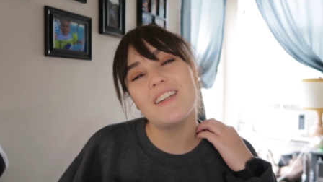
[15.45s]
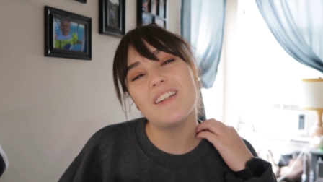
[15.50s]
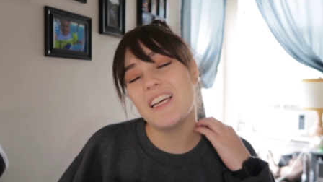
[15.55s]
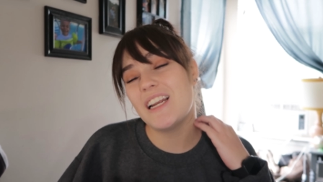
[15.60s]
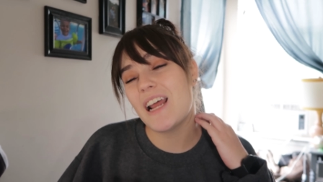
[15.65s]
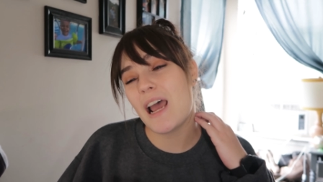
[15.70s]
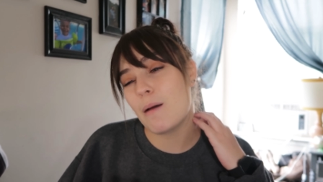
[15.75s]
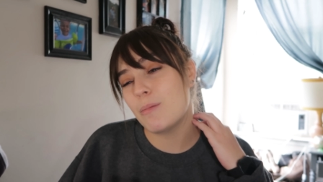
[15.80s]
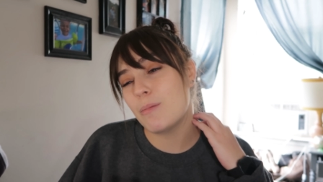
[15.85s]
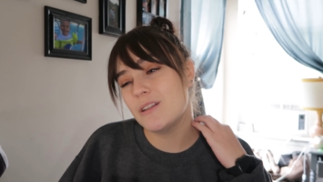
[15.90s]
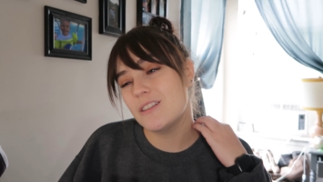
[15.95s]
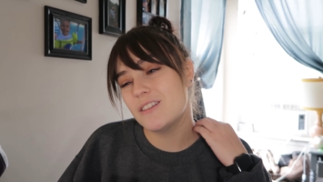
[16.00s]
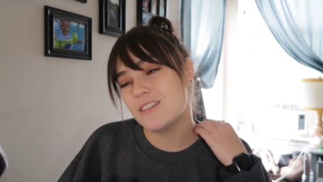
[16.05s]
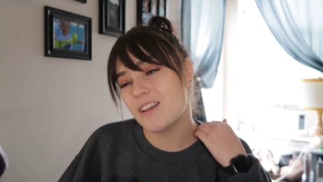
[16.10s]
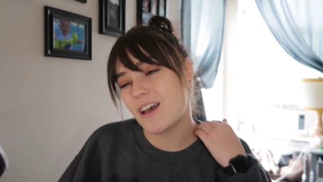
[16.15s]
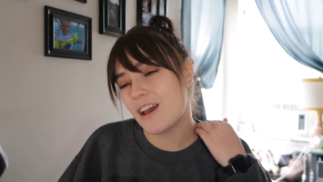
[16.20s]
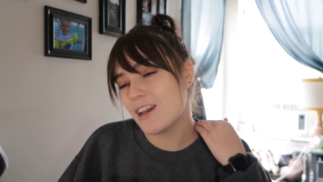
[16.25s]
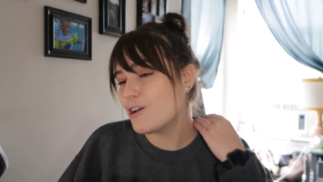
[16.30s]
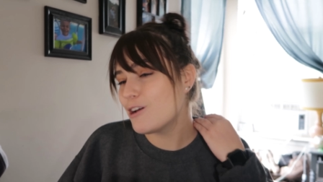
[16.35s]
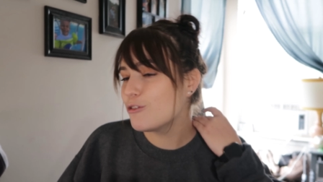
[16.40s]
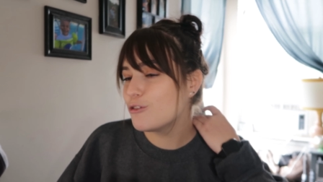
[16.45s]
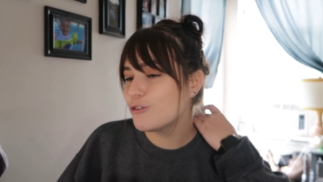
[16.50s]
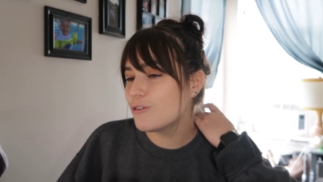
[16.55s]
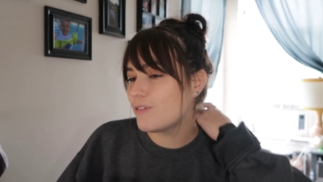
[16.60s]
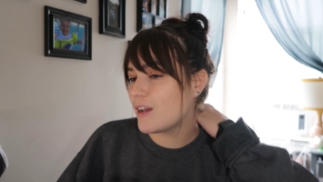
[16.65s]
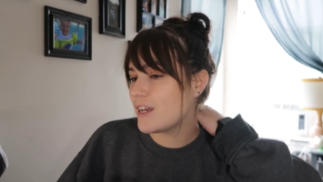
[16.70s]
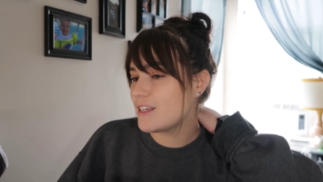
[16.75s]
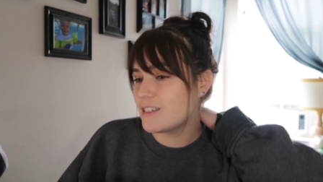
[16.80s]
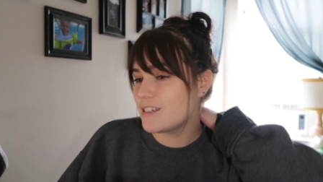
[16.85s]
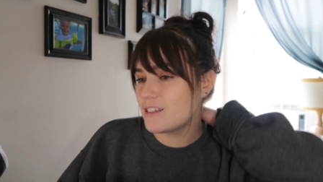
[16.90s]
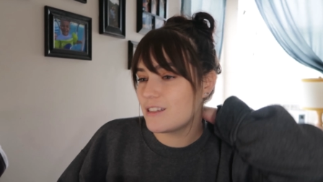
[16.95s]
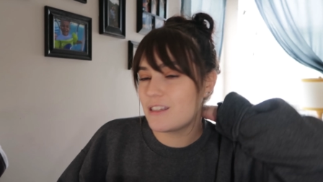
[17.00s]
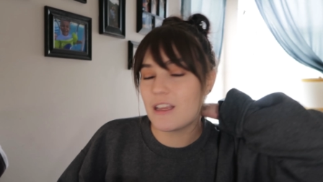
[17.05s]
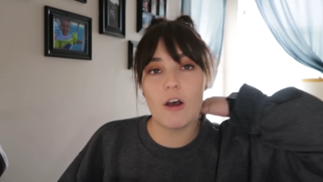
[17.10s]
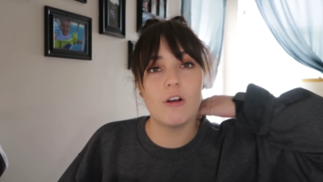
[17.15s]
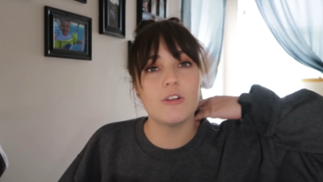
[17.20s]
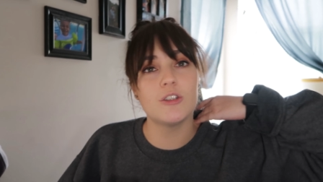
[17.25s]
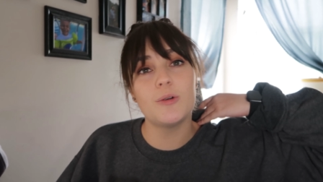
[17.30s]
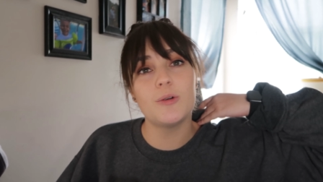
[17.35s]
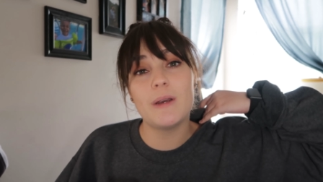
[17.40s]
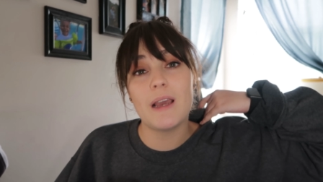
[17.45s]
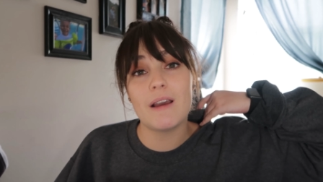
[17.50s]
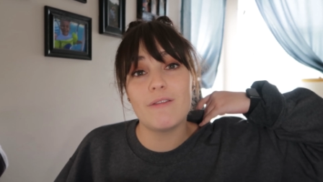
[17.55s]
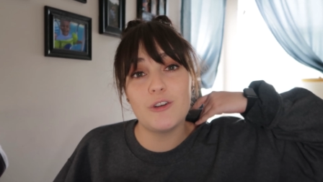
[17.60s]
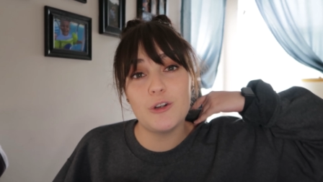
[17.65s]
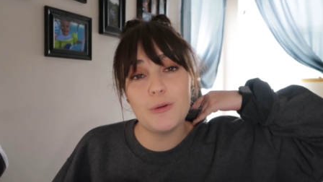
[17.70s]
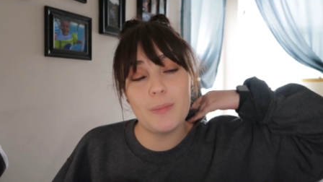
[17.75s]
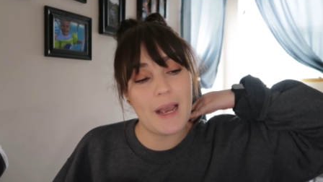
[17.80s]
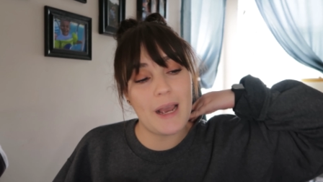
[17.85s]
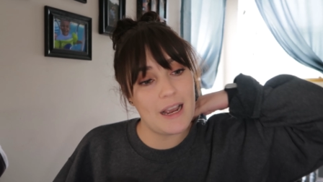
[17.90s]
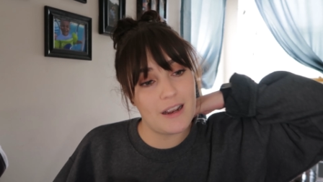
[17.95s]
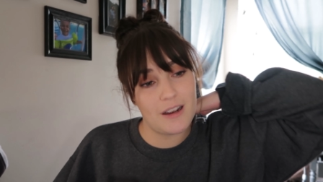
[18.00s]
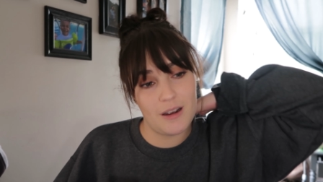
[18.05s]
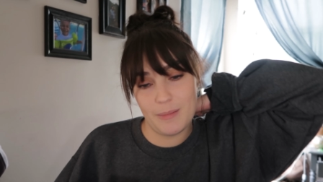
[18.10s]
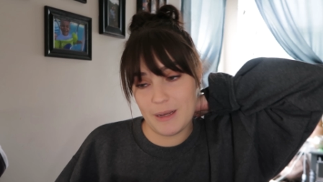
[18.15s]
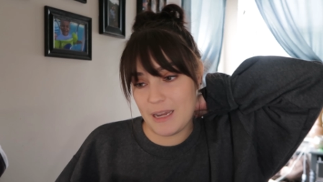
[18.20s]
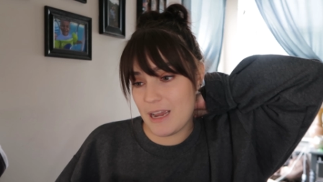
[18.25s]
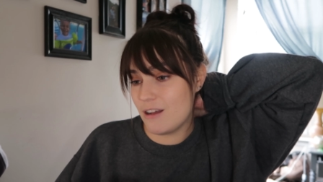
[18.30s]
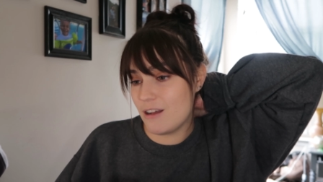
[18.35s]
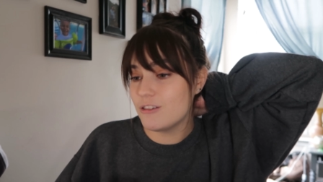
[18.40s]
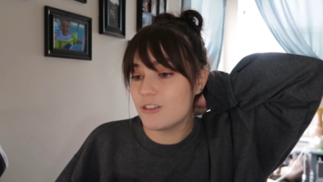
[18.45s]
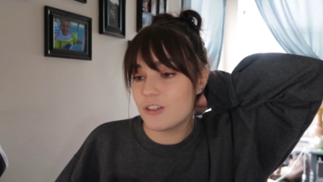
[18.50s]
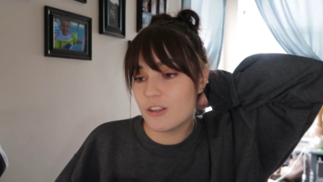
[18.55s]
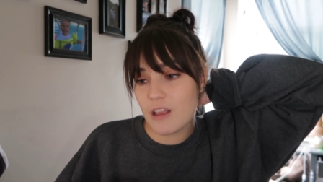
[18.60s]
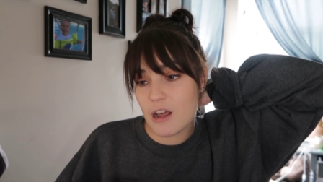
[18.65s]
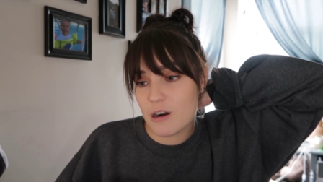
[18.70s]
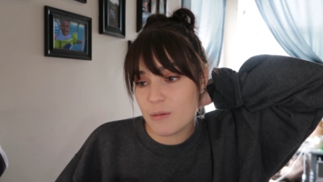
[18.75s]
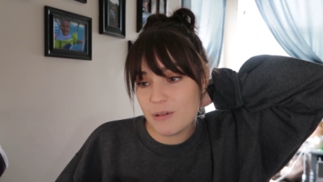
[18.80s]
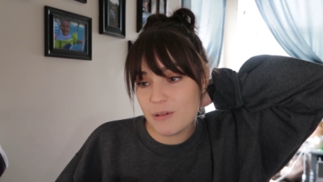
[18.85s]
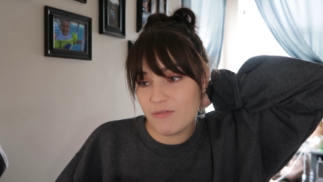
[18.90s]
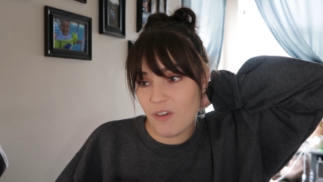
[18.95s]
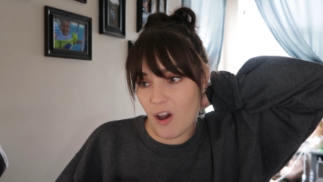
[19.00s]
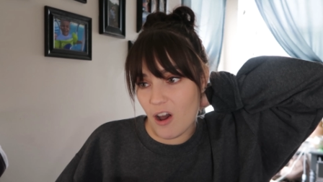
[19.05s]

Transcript: It happens. I go through phases. Also, we have a new pack coming out, so that'll be